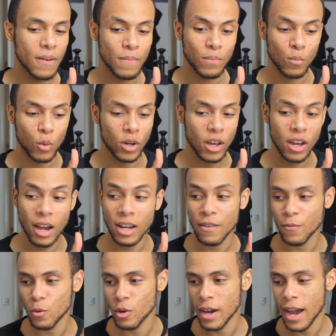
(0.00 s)
when I kind of
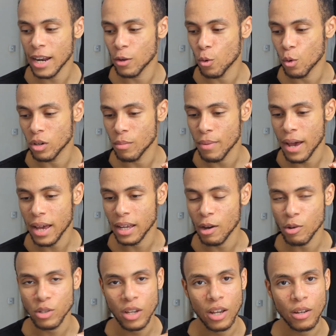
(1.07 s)
thought I had it all in the bag, I
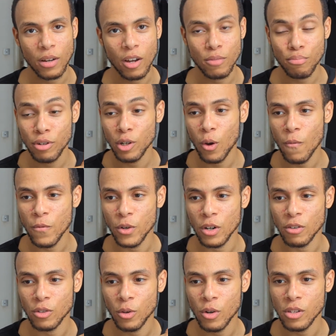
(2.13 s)
was pretty confident. I
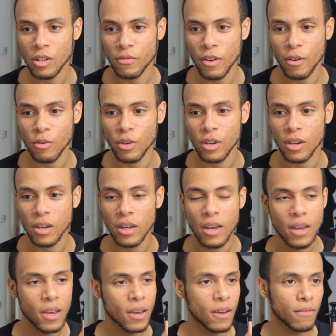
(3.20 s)
was going into the final year,
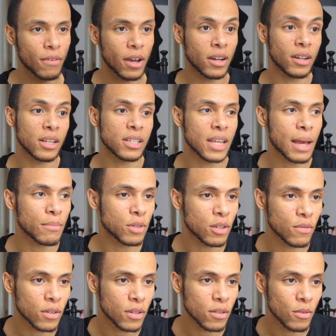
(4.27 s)
final exams even.